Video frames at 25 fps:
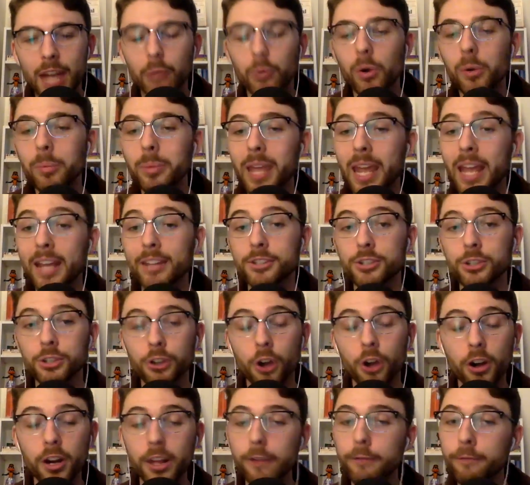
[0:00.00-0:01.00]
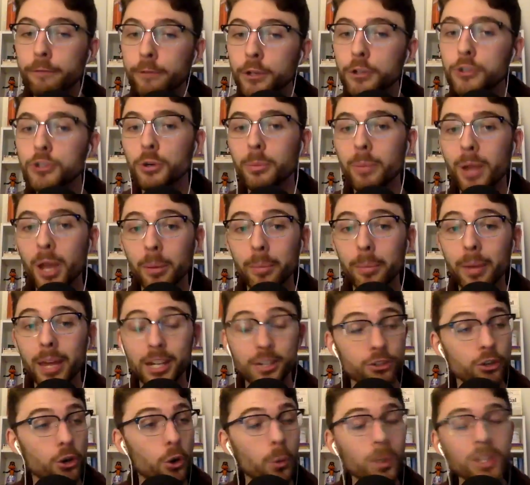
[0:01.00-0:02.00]
and it will be answered on a future
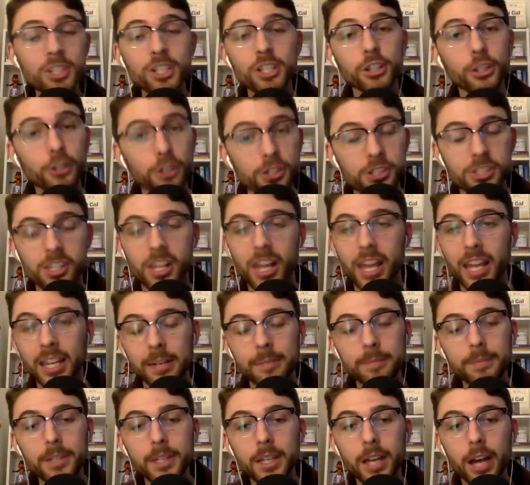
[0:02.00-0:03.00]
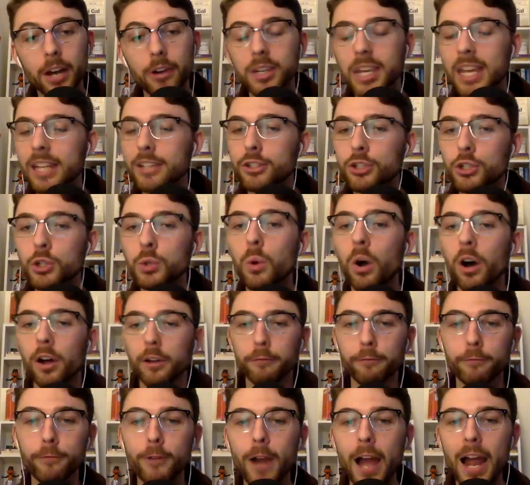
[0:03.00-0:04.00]
mailbag show, which it looks like I'll get to
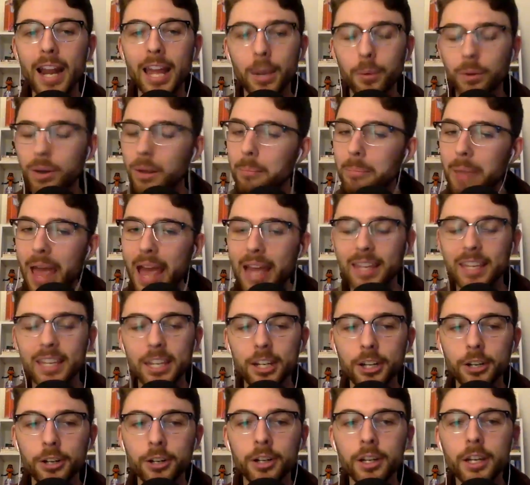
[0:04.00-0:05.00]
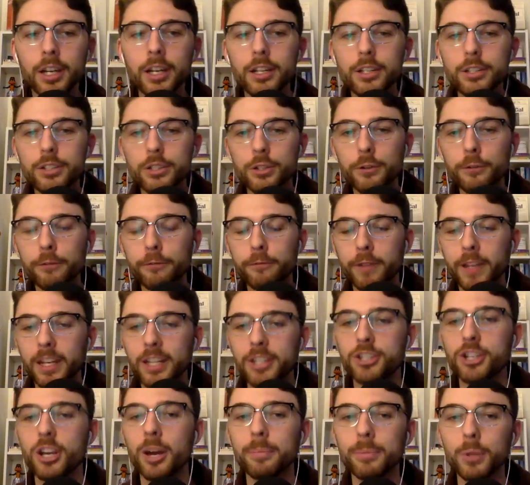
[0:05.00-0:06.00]
on Friday when I'm back here to
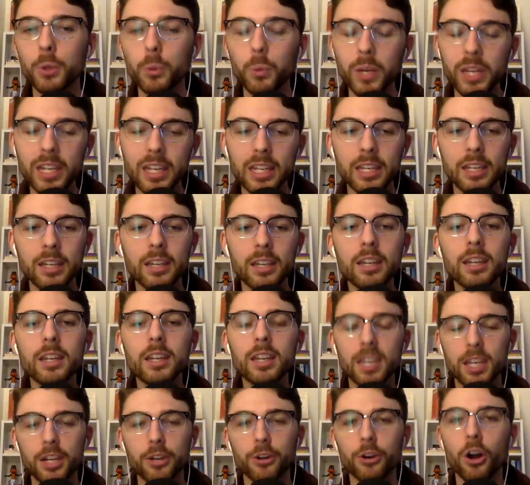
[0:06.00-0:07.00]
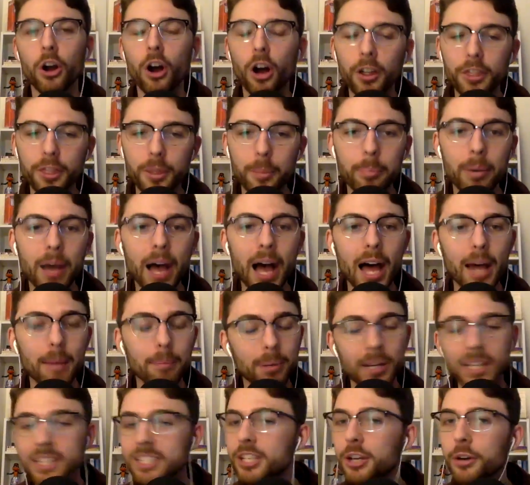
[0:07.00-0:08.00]
finish up the week here on the pod.
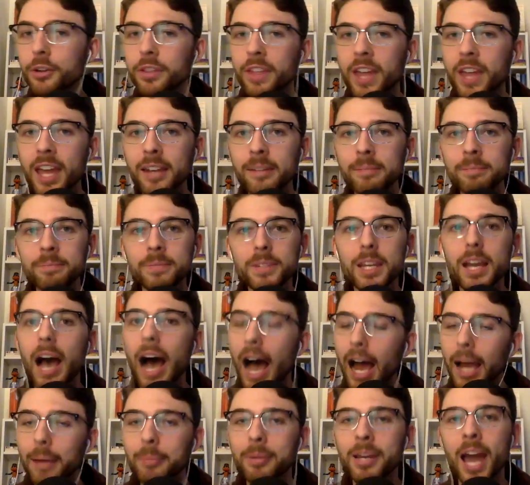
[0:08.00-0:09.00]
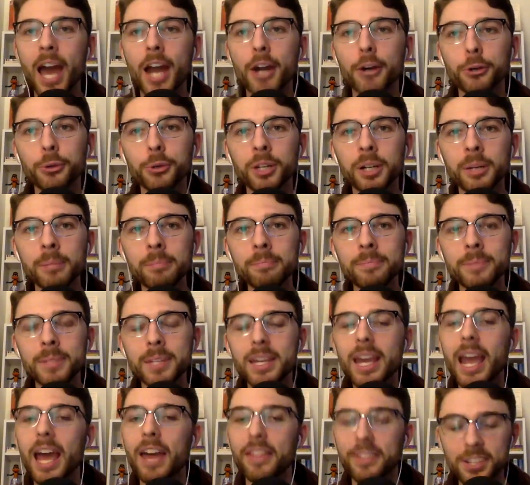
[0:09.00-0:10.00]
But until then, I'm Connor Newcomb,
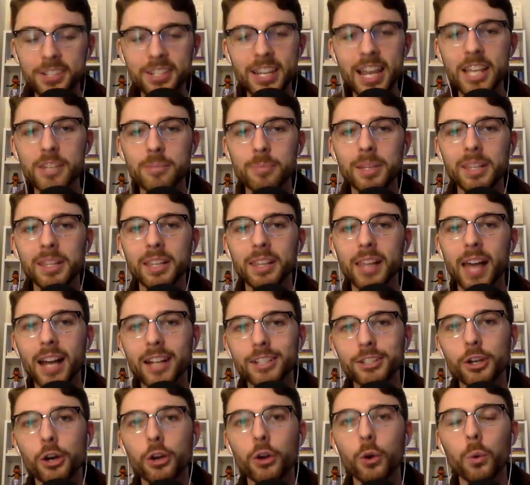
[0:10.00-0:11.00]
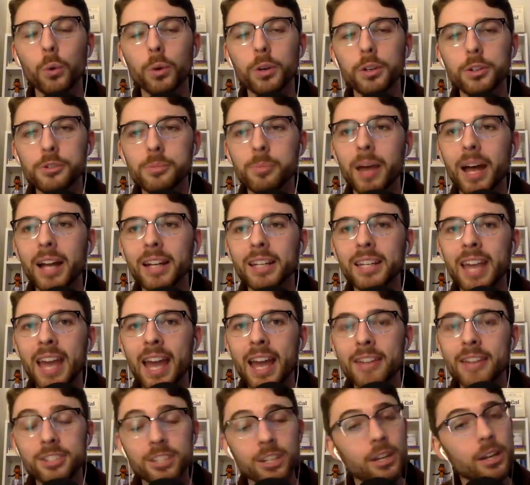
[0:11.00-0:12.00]
and this has been the Locked On Orioles
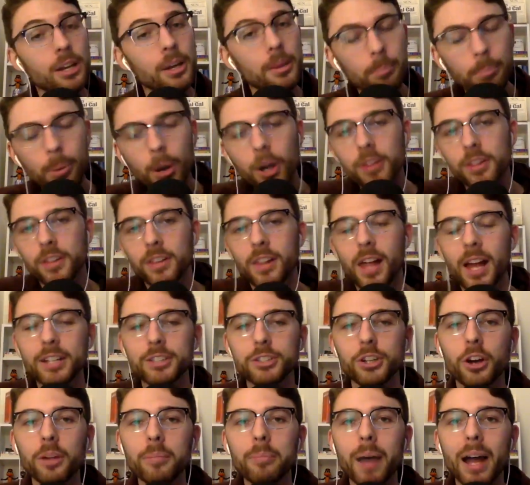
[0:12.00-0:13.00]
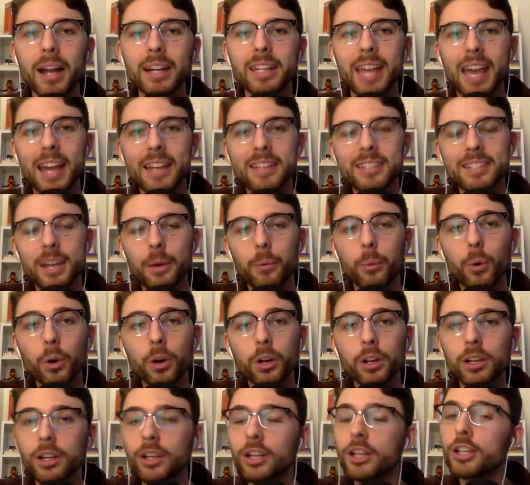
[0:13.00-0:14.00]
podcast, part of the Locked On Podcast
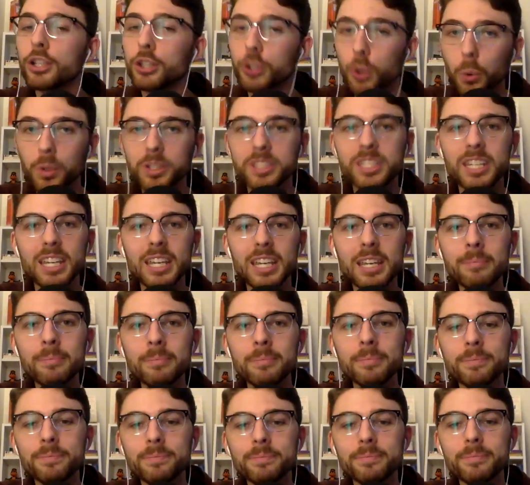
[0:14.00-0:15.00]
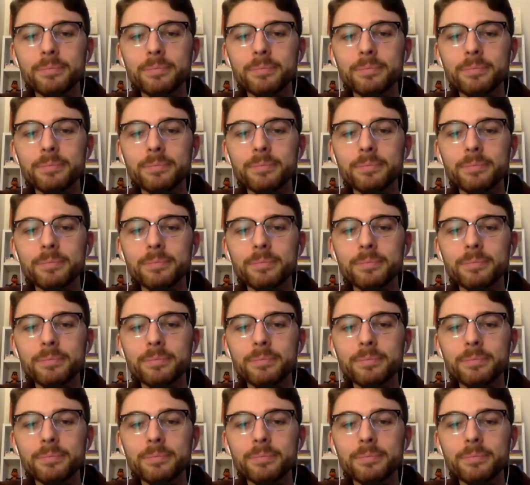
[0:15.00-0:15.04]
Network. Your team